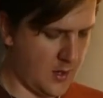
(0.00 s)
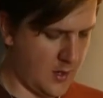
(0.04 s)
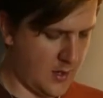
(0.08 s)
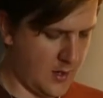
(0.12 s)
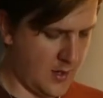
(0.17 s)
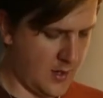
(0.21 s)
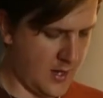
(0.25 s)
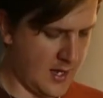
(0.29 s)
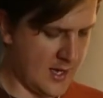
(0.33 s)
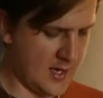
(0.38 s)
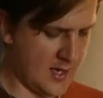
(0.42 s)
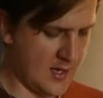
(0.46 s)

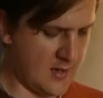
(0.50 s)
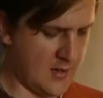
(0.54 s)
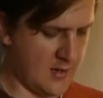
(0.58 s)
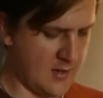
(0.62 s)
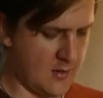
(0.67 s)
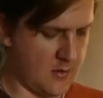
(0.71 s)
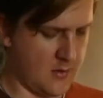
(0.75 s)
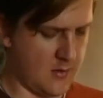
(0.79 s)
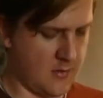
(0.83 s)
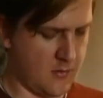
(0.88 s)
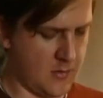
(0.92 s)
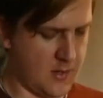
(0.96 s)
Now
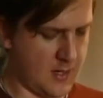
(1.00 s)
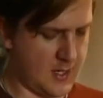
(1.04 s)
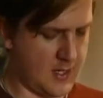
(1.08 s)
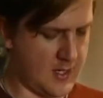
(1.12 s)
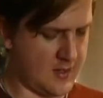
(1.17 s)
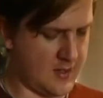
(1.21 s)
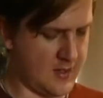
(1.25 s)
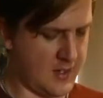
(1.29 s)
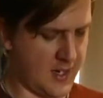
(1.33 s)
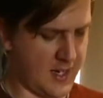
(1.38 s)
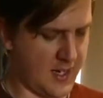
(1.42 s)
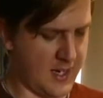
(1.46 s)
we're just
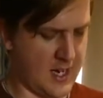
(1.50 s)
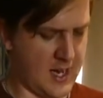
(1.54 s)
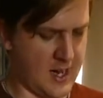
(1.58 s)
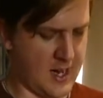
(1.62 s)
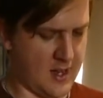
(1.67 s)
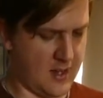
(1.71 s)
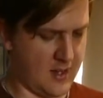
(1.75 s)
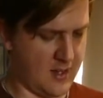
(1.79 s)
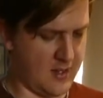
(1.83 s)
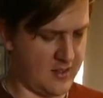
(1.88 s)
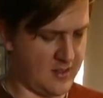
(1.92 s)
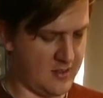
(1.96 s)
going to cut
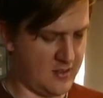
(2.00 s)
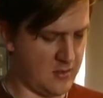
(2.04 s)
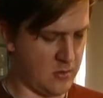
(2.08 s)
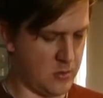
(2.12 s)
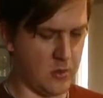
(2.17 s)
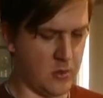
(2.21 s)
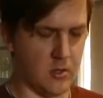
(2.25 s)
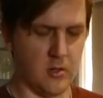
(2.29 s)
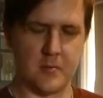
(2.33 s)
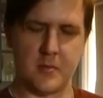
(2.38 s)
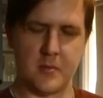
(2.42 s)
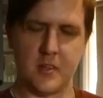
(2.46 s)
it. It's still
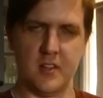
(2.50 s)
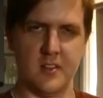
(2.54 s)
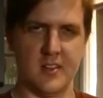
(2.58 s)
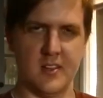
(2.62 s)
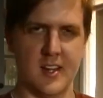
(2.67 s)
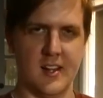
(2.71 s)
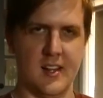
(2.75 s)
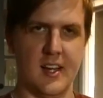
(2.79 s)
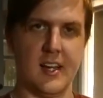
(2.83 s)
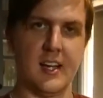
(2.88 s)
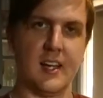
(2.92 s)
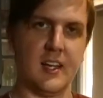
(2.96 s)
warm because I
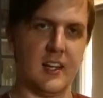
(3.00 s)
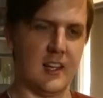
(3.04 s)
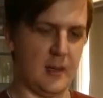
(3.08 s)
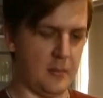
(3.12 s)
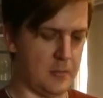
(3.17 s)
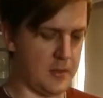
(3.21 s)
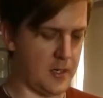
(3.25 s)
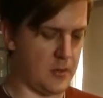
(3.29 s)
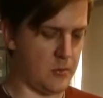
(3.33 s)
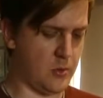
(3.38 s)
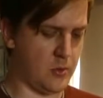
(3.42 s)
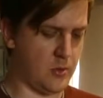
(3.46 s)
like eating
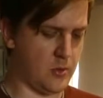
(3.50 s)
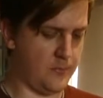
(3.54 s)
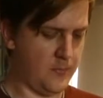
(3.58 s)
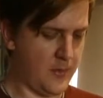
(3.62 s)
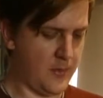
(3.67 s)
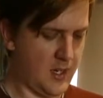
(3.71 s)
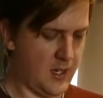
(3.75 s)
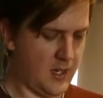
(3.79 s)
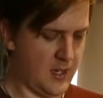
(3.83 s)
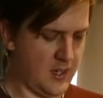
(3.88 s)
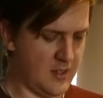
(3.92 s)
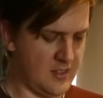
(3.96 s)
bread warm.
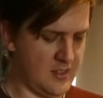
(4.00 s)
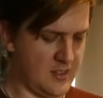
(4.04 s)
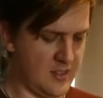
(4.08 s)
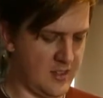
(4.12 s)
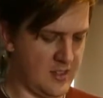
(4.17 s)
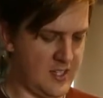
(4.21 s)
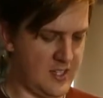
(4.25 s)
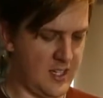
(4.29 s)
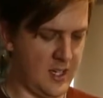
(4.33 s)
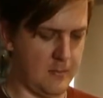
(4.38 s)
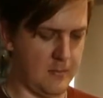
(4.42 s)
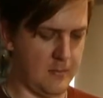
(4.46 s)
So the
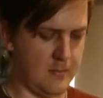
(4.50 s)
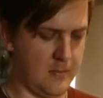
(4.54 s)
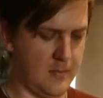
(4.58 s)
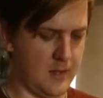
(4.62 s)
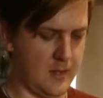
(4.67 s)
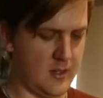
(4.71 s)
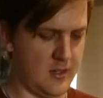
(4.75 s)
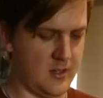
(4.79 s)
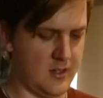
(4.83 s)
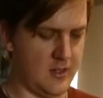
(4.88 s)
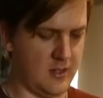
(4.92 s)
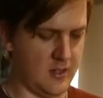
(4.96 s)
tip
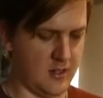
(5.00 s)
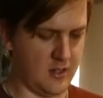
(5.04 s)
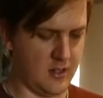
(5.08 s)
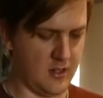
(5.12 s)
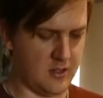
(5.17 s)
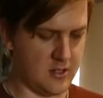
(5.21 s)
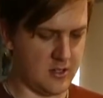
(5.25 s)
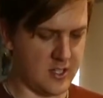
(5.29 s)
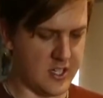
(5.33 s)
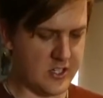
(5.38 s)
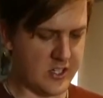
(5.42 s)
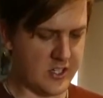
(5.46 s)
to not
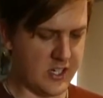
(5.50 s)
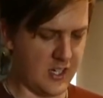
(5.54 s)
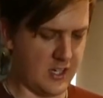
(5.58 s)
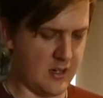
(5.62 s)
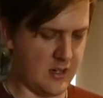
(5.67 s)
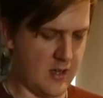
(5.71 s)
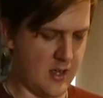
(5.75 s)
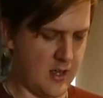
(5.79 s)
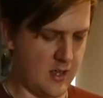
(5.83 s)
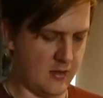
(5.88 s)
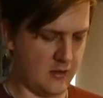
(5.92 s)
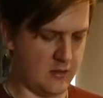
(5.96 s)
crushing
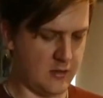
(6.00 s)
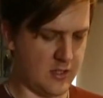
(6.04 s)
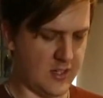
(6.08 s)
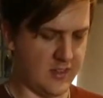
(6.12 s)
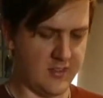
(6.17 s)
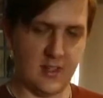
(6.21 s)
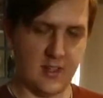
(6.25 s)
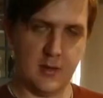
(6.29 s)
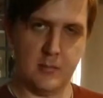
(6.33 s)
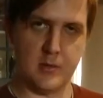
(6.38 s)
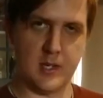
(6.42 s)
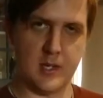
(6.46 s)

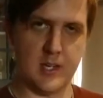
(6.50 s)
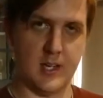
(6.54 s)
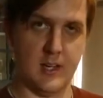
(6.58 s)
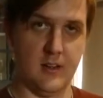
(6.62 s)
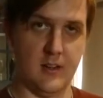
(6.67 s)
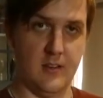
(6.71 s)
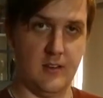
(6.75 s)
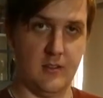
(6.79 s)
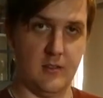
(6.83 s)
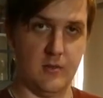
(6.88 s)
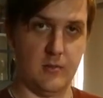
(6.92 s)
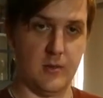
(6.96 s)
crusty bread
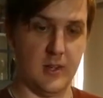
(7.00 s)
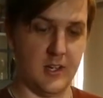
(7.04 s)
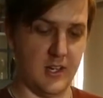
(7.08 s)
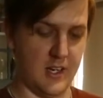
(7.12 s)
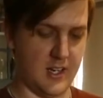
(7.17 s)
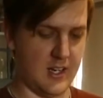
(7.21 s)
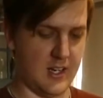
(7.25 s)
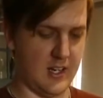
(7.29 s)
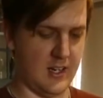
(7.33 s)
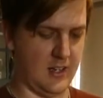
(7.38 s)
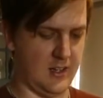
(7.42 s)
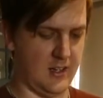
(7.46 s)
when you
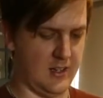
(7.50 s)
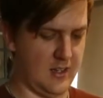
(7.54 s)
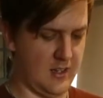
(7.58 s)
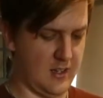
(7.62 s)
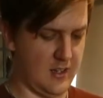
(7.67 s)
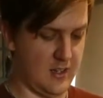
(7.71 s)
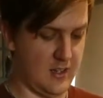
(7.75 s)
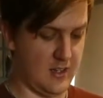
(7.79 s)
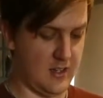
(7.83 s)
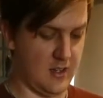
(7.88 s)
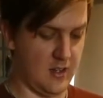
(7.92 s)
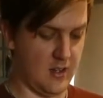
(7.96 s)
cut it
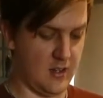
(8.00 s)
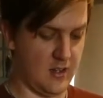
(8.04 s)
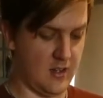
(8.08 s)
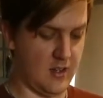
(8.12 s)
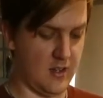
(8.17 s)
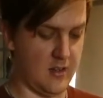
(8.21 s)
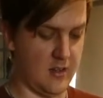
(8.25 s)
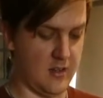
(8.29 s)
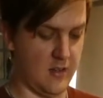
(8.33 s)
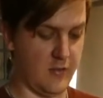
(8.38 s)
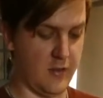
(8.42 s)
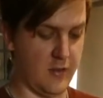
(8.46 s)

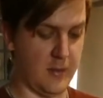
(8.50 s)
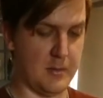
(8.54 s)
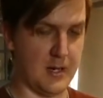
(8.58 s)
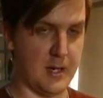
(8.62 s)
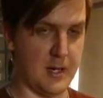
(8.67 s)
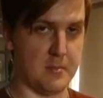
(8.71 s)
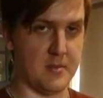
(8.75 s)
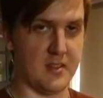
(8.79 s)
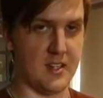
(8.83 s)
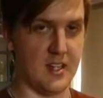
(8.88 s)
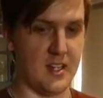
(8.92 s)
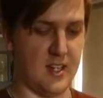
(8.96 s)
is you flip it
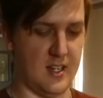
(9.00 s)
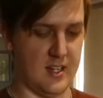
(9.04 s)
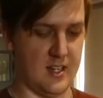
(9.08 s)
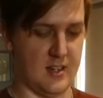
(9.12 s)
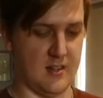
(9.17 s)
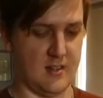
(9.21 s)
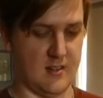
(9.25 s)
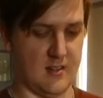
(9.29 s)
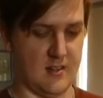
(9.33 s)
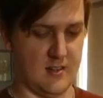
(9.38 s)
upside down.